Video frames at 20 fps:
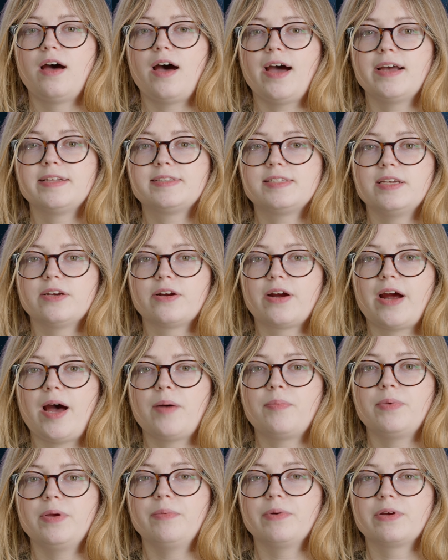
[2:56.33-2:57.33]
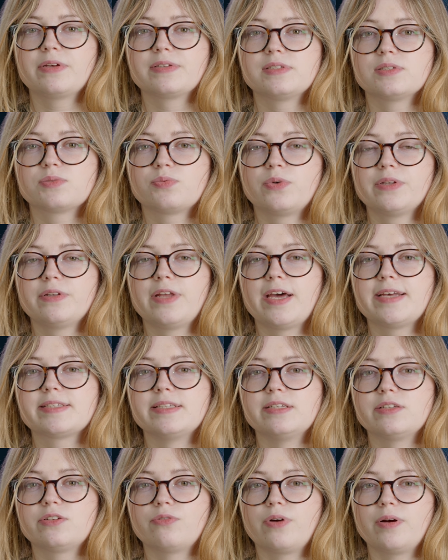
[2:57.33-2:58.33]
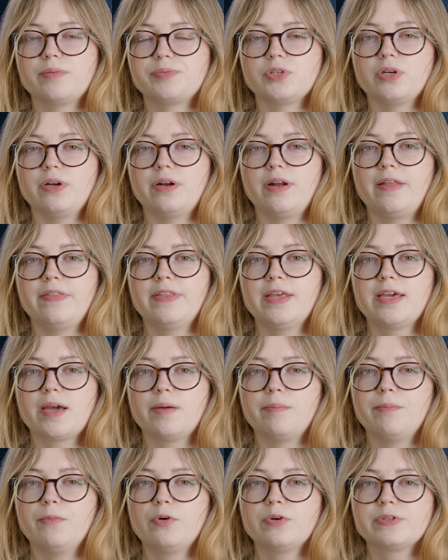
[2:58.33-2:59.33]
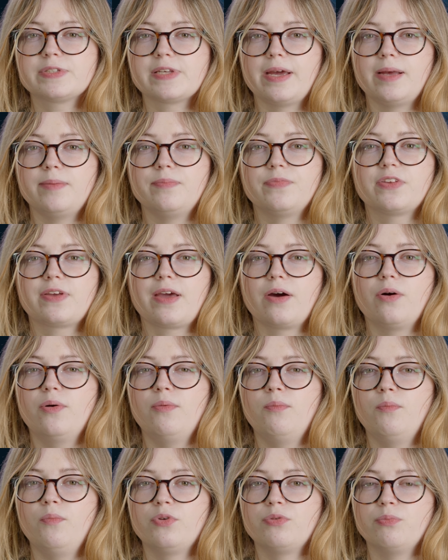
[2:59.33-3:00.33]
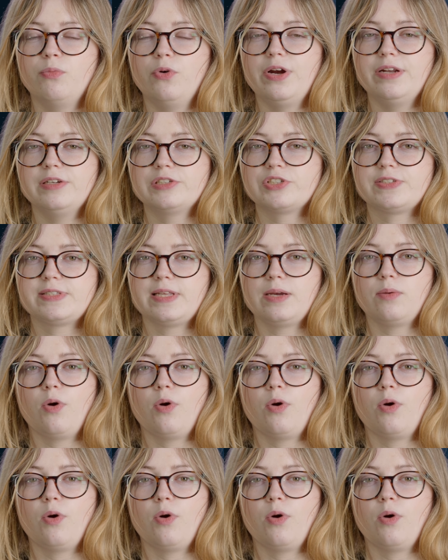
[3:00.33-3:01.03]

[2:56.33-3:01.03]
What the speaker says: IT are happy because it's one less interruption and they get more time to get on with more interesting